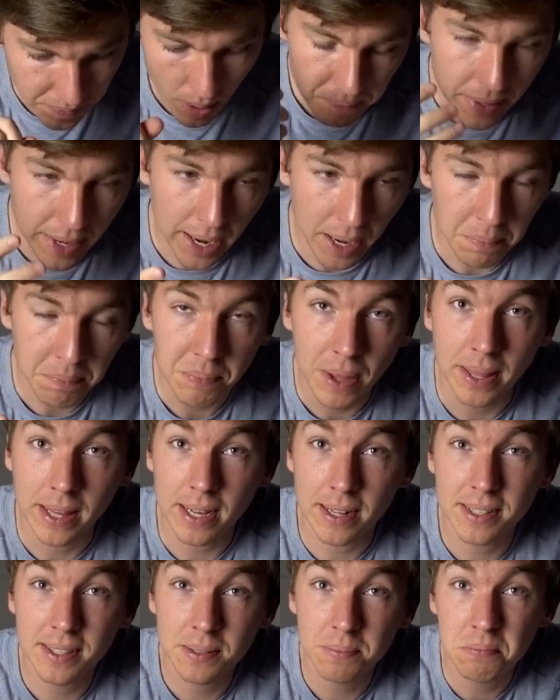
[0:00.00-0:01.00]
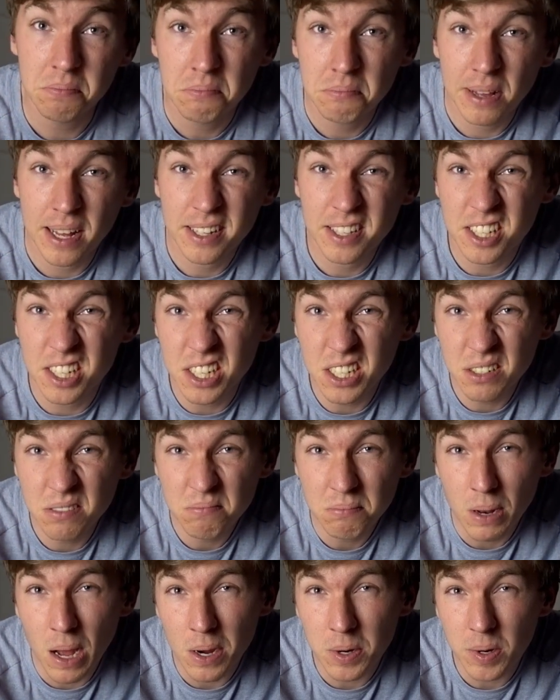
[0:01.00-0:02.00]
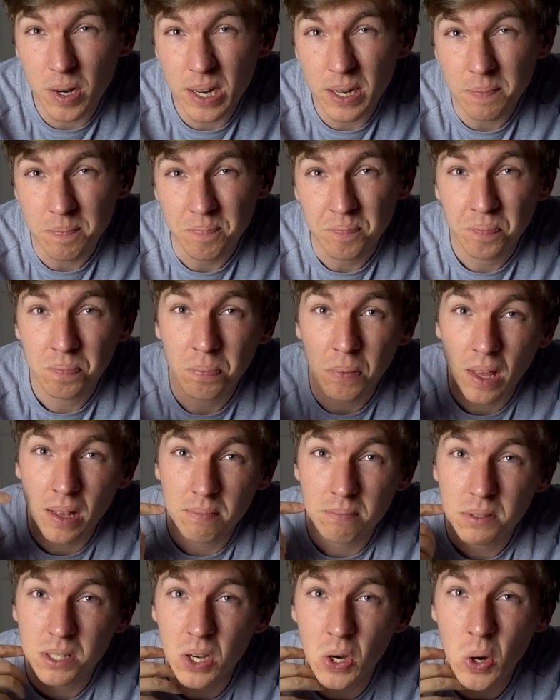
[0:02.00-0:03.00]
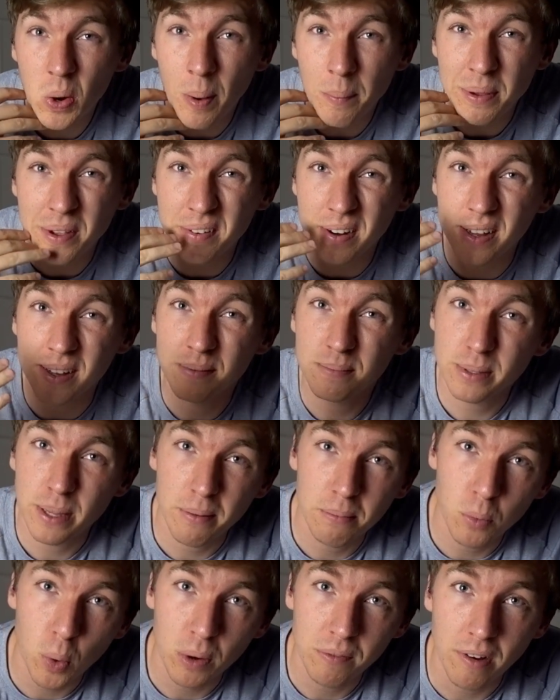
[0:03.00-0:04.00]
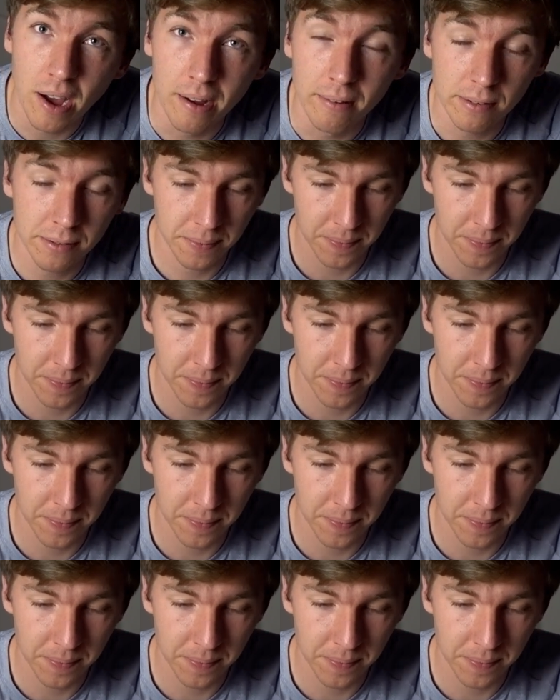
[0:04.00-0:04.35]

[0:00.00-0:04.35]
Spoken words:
Yeah, I think it's good, not great. So I'm giving it 7.5.